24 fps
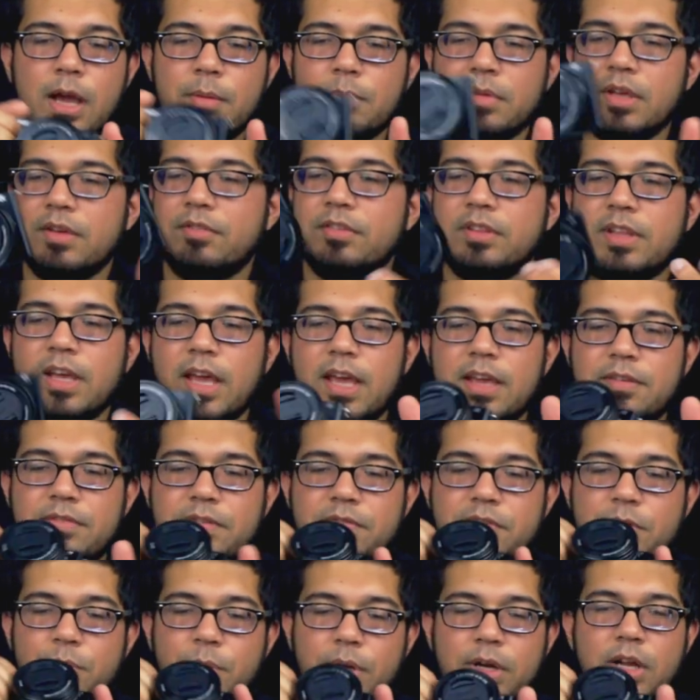Even the
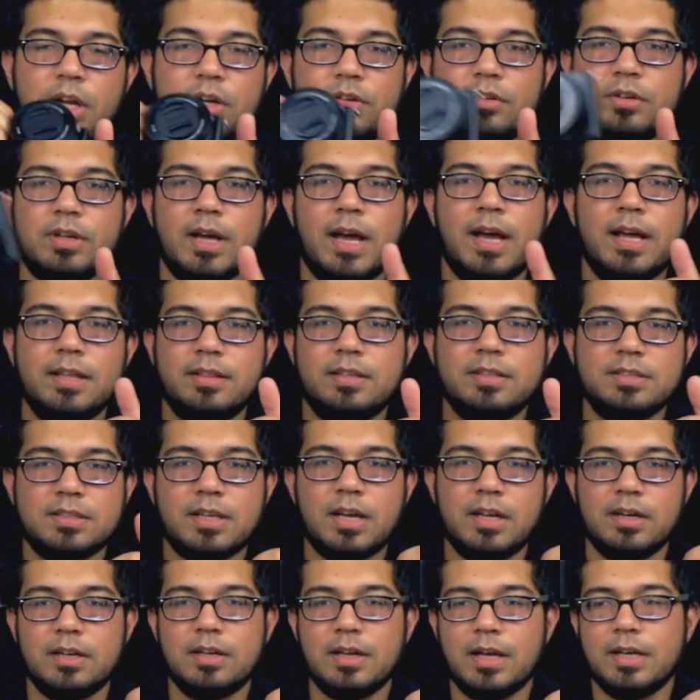A5100 had this
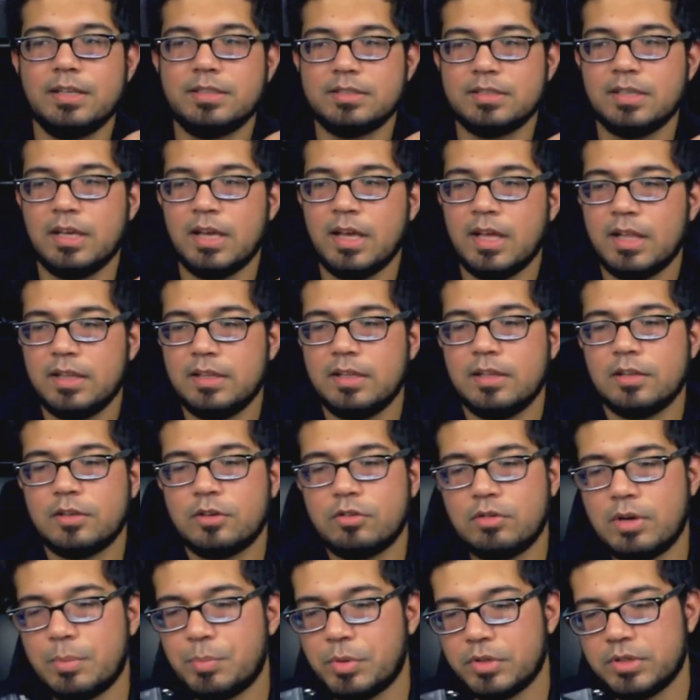kind of nice little
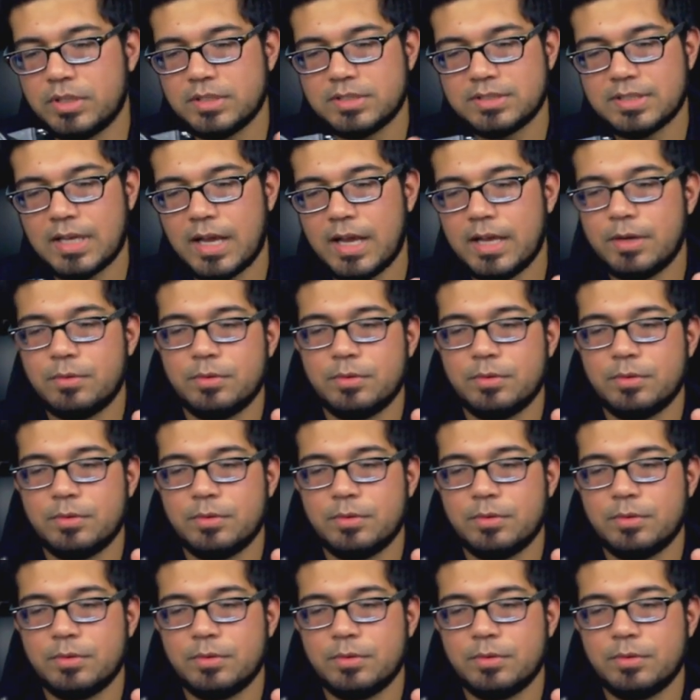grip on the side,